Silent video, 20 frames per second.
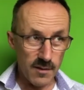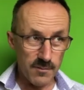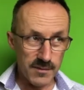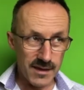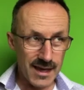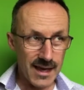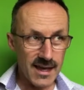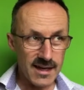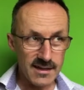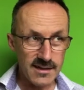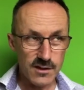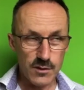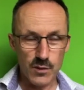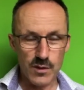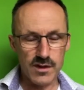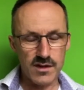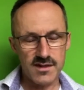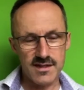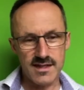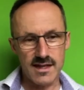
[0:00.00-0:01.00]
candid with
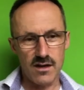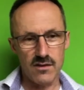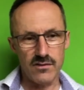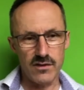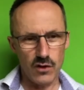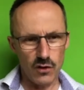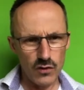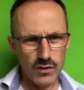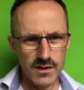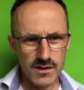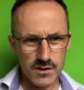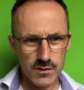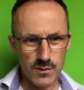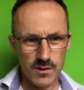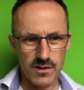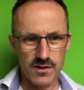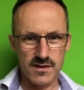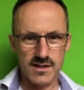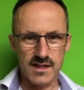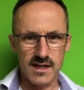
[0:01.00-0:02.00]
yourself and honest with
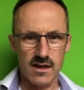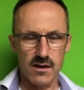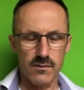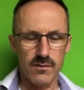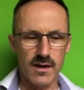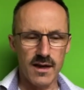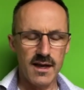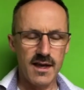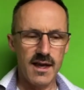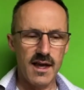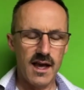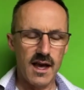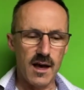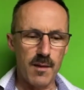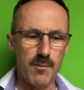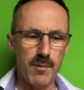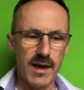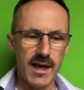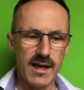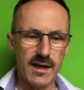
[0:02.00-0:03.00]
yourself
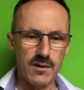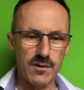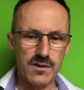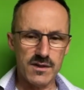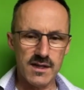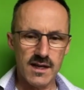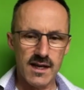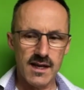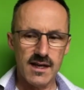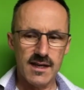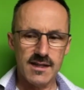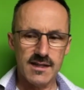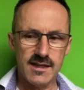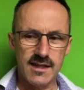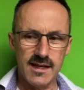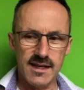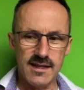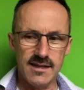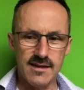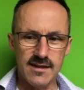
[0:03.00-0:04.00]
about
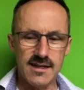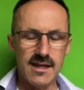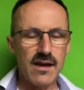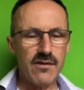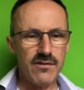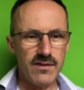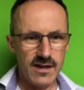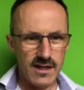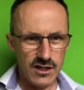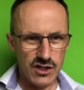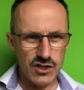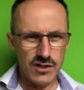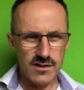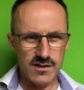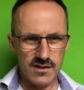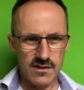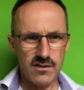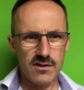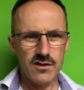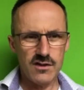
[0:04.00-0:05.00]
the definitions
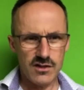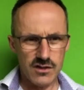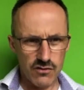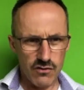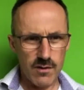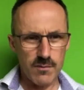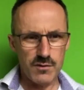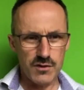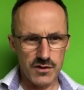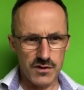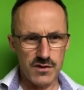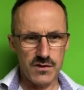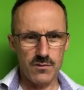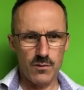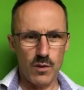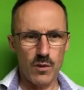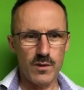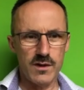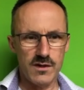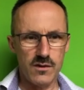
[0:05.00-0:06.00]
and the descriptions of
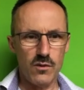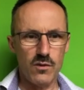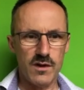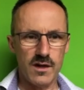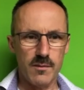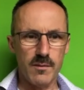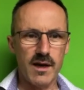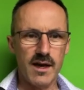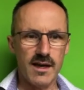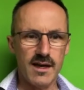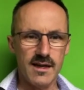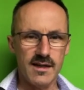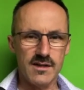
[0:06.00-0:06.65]
what we're talking about here.